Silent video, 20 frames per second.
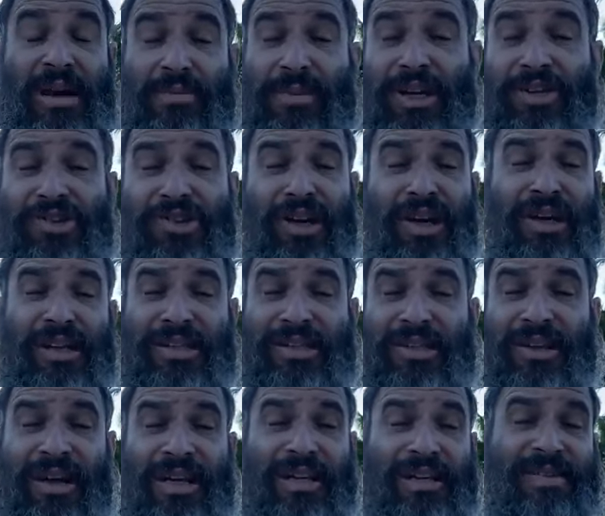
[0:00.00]
My child
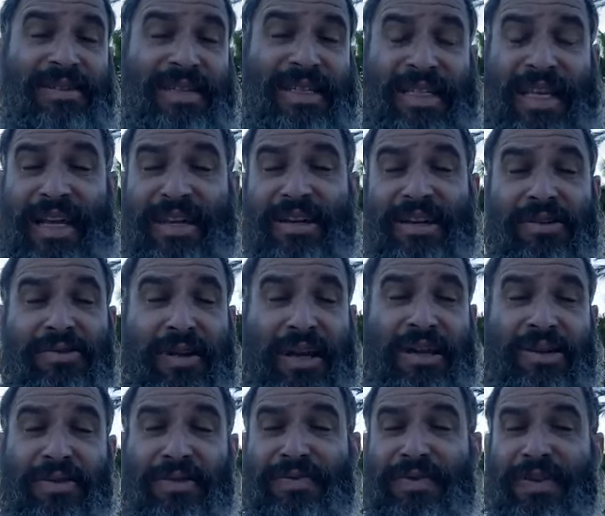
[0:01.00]
starting second
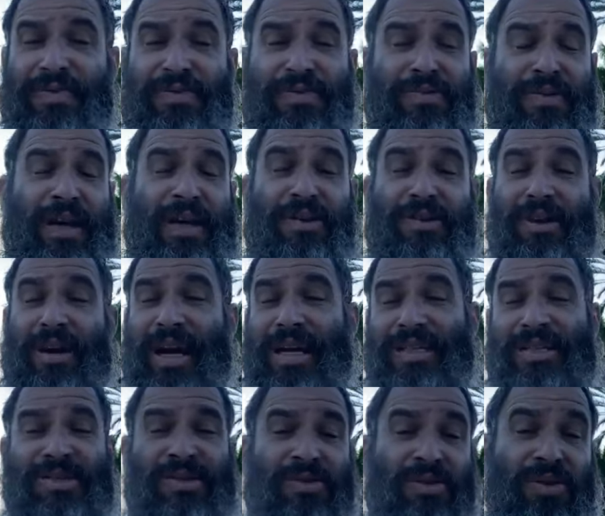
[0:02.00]
grade or fifth grade or
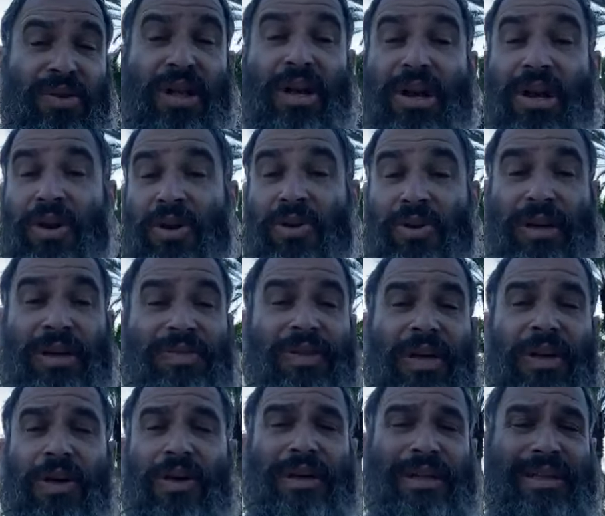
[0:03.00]
high school or
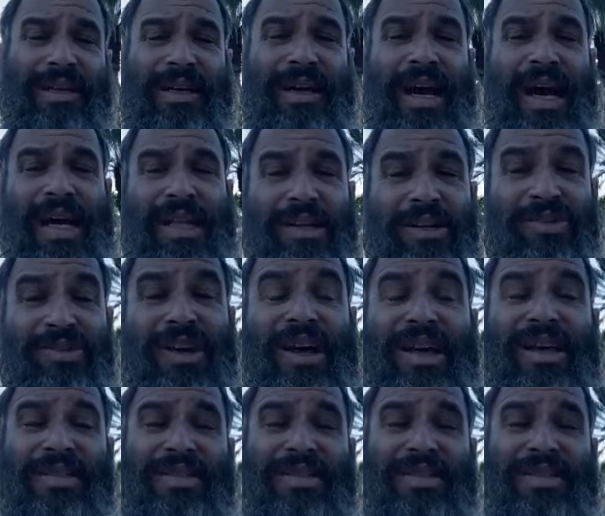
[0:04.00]
even going to college.